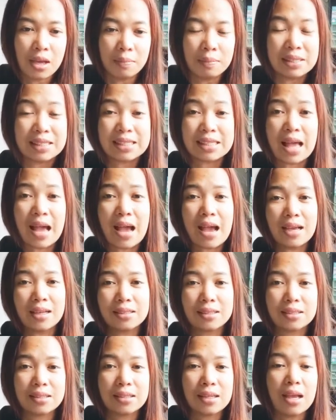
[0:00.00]

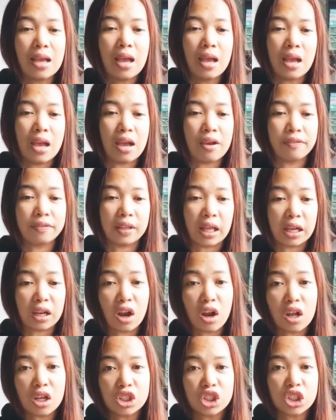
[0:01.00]
Besides, if
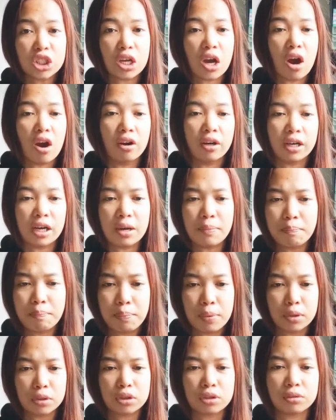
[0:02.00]
technology or
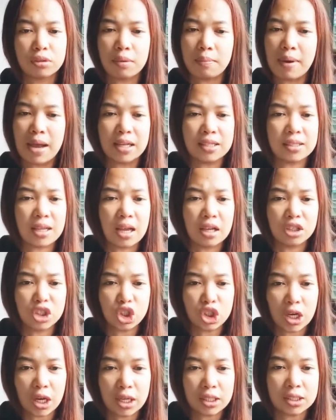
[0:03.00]
inputs remains
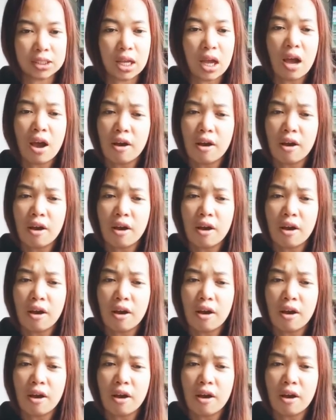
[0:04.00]
unchanged,